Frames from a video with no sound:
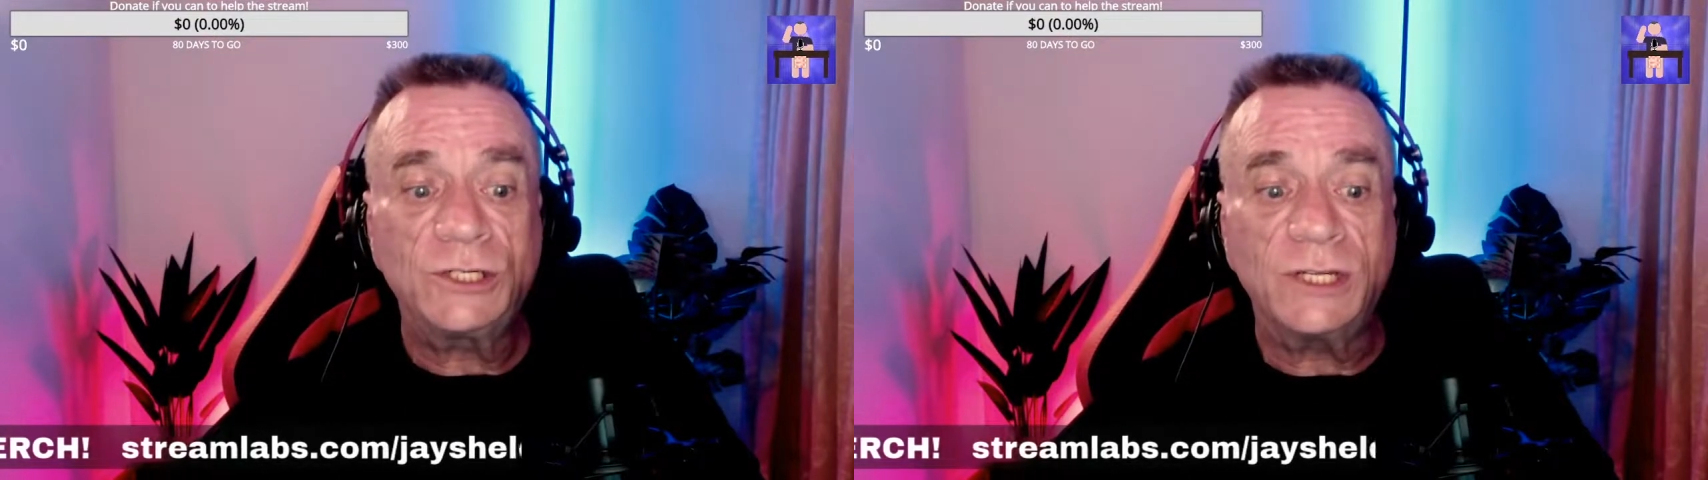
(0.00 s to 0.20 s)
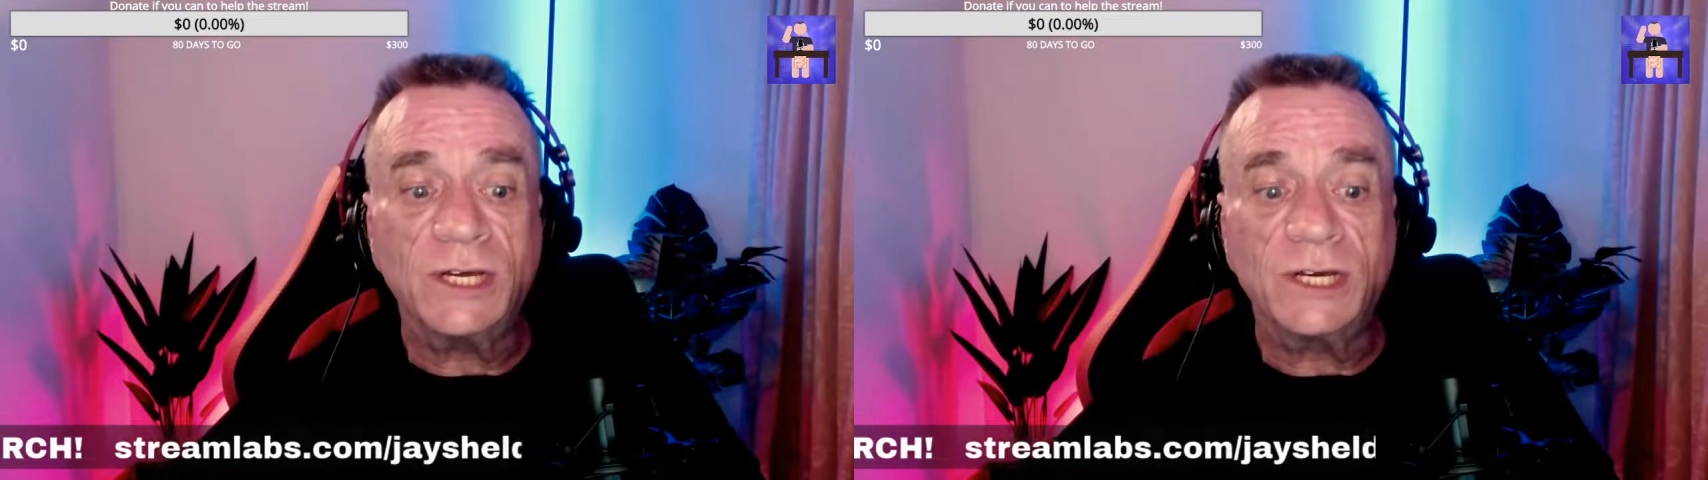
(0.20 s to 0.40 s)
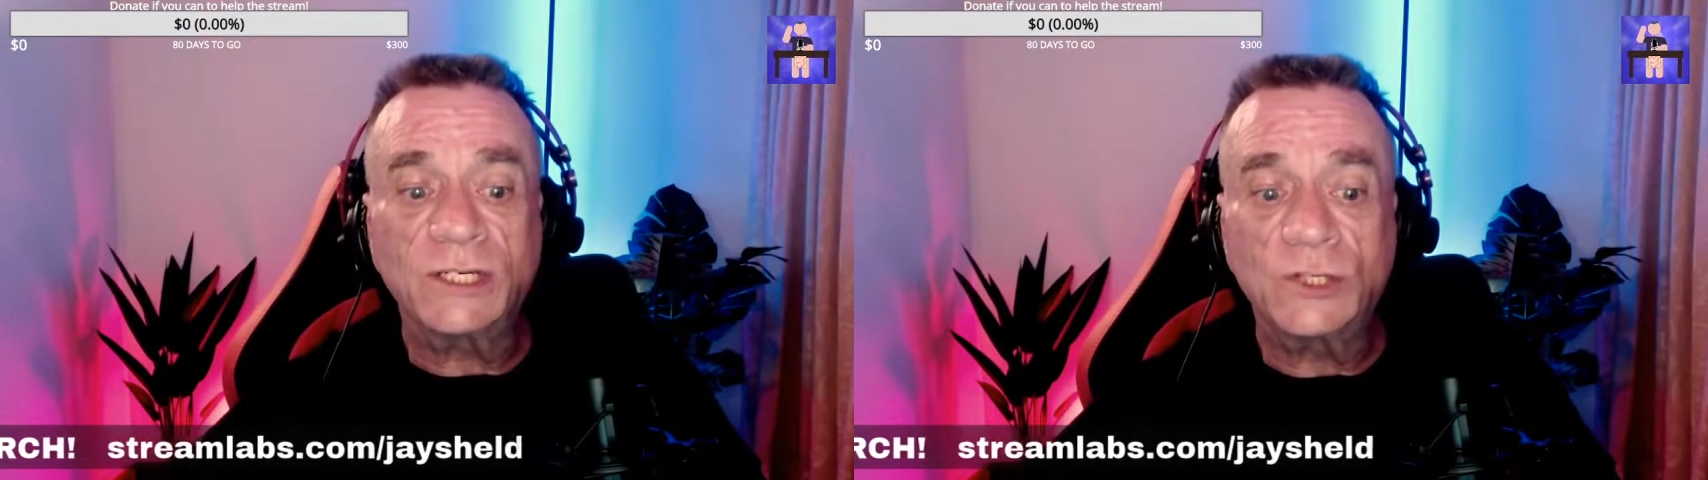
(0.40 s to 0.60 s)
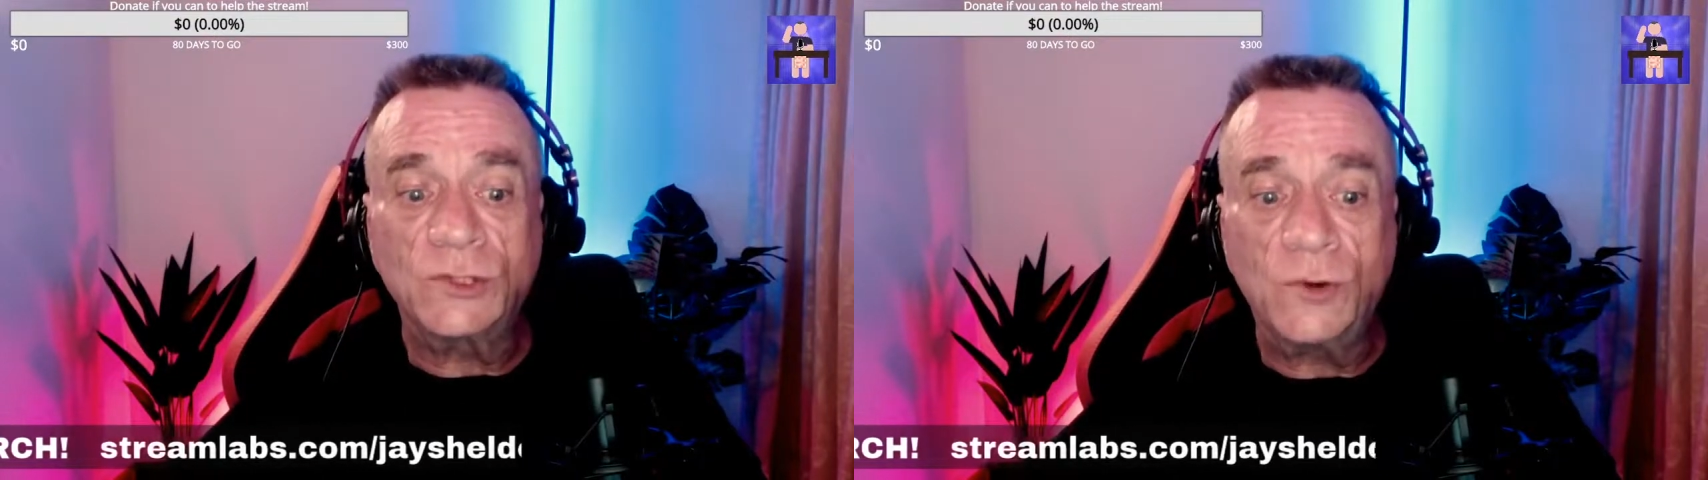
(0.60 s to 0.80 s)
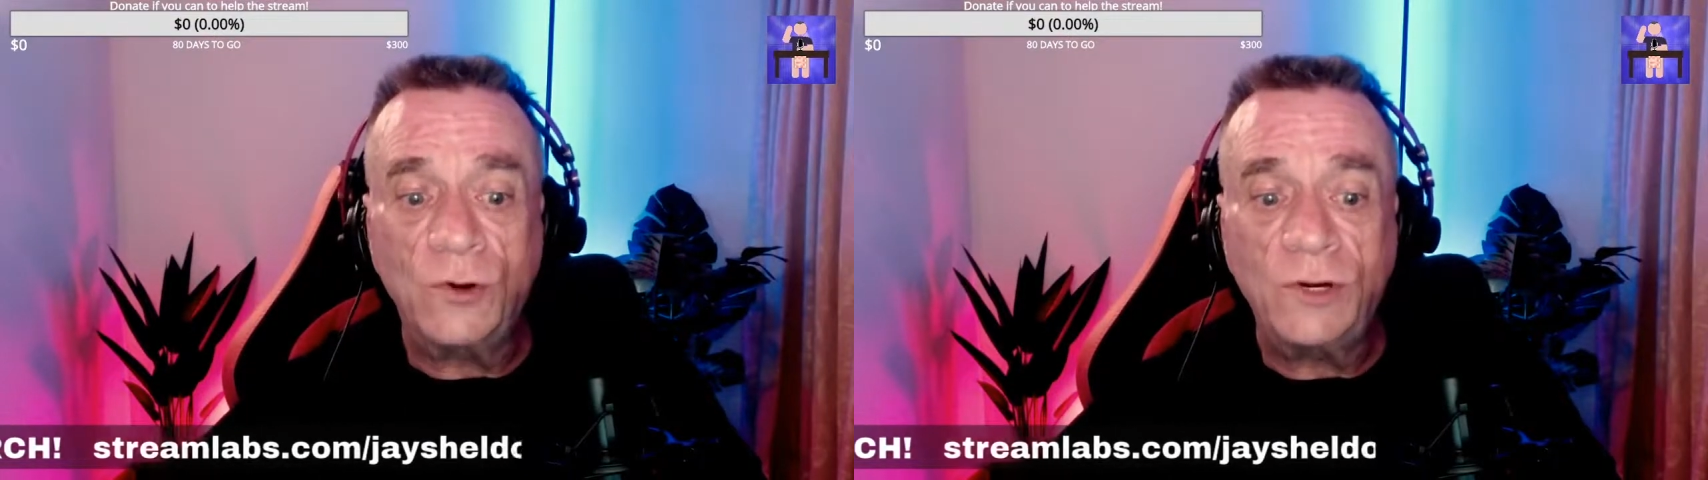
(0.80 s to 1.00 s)
the
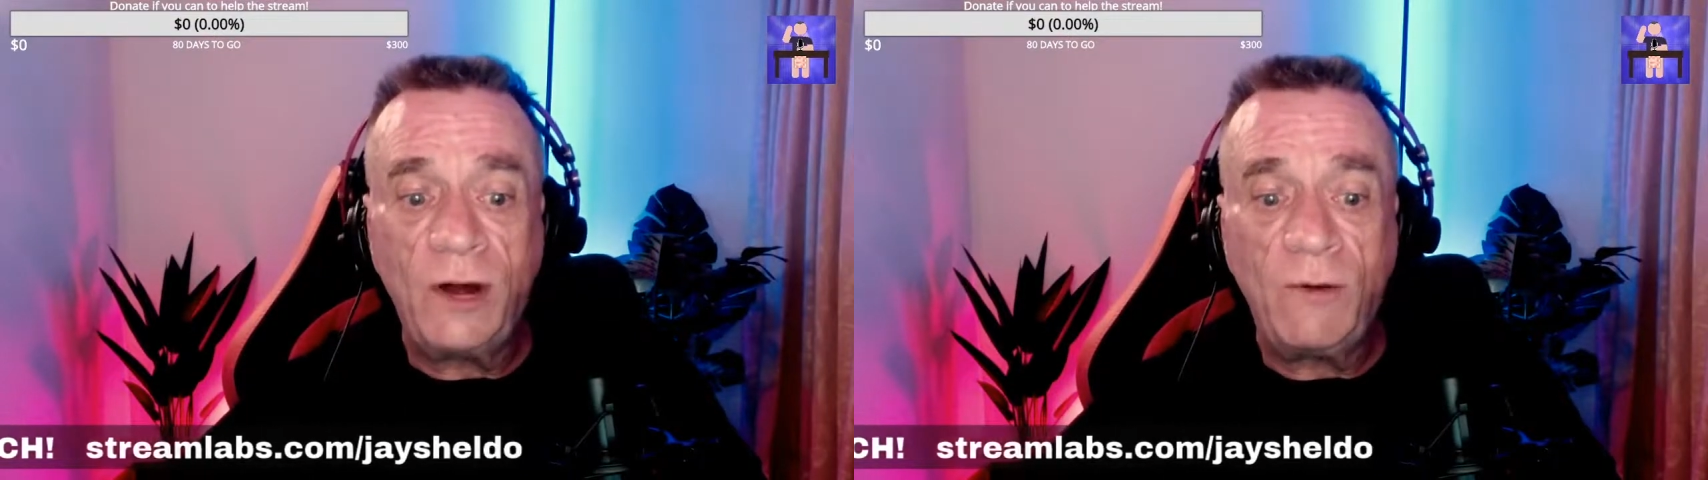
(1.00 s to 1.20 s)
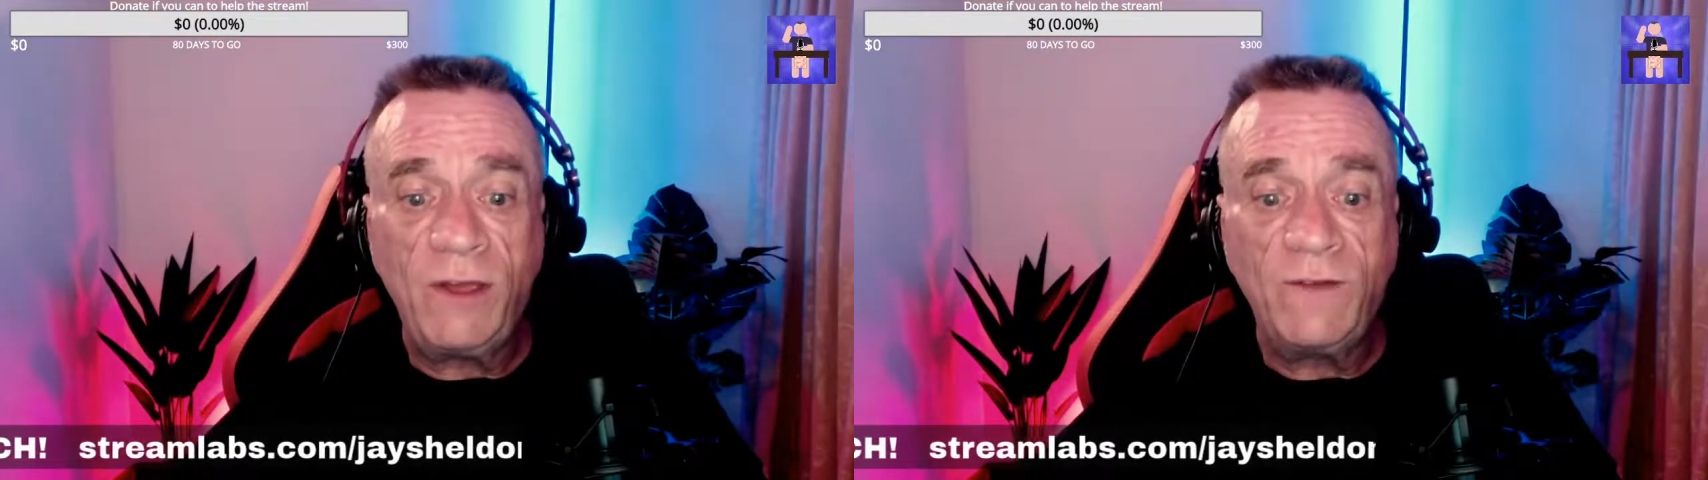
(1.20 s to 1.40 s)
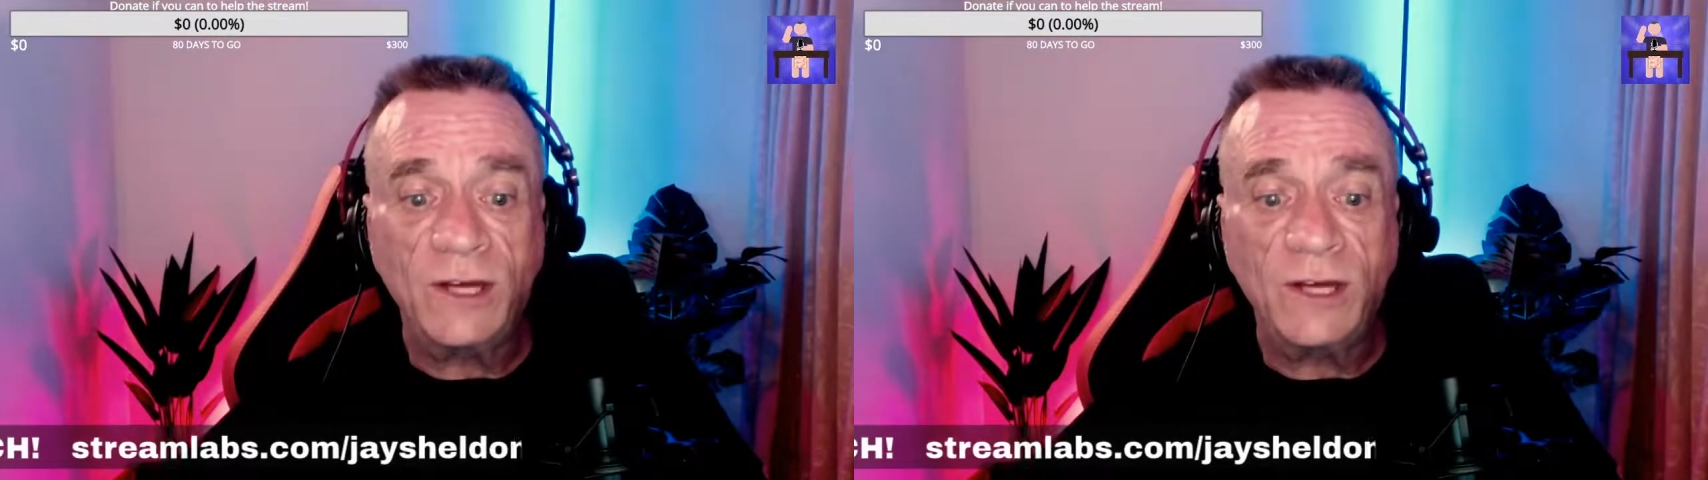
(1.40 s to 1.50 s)
extraordinary